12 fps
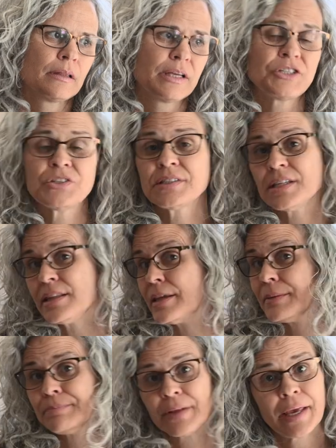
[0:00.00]
let you see
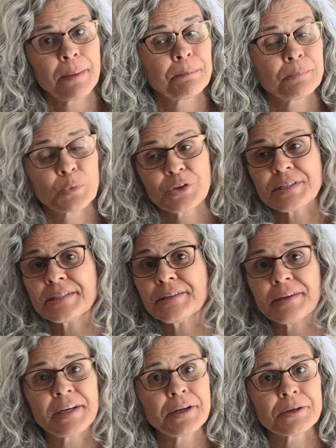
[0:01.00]
that, yep, we're
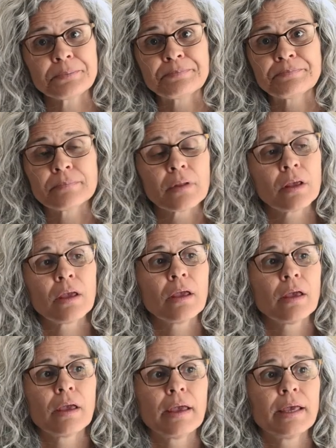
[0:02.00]
still here.
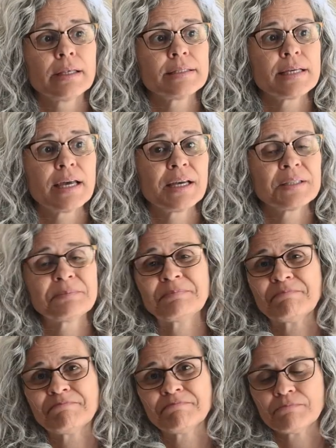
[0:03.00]
And uh,
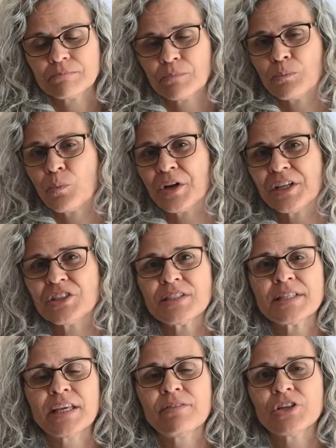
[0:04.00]
wanted
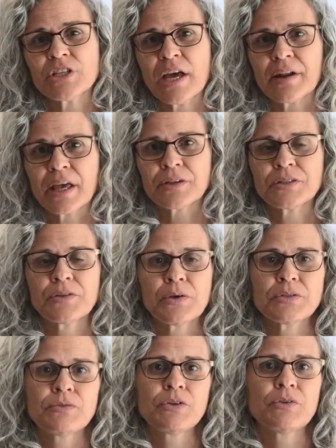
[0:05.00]
just to give a shout out to
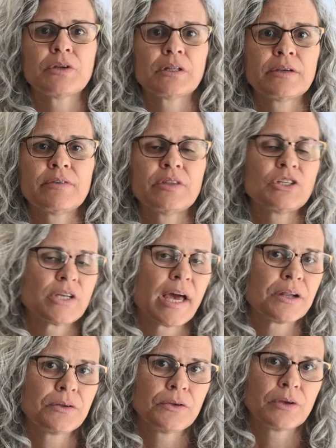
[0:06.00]
those of you that live in the
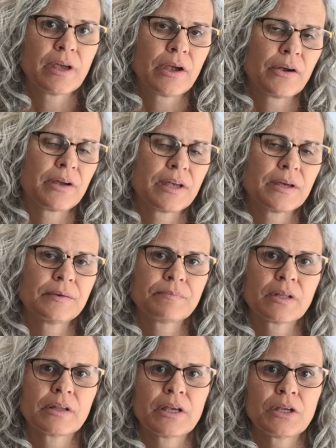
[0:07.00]
Chattanooga area
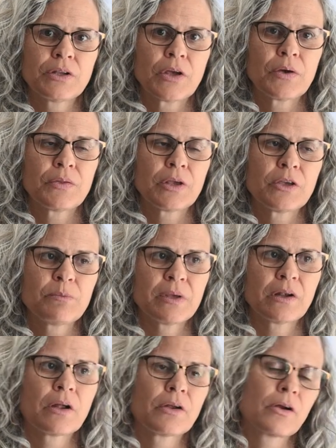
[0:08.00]
and let you know that you've
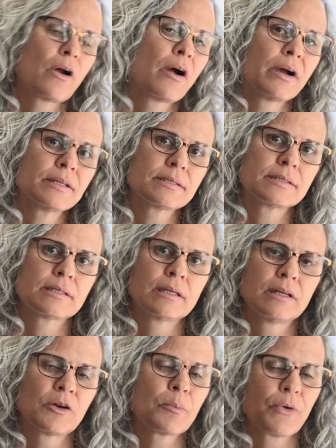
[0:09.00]
been on our hearts
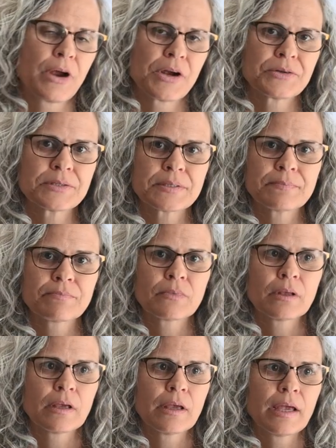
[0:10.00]
and in our prayers.
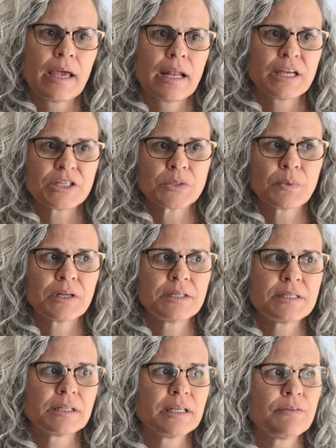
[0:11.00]
And I just
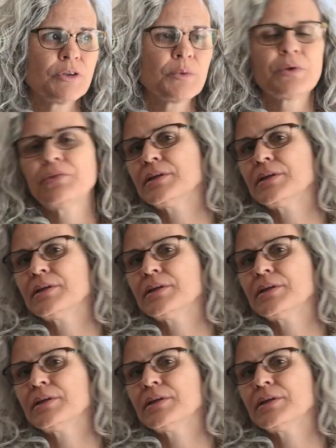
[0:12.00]
wanted to leave you with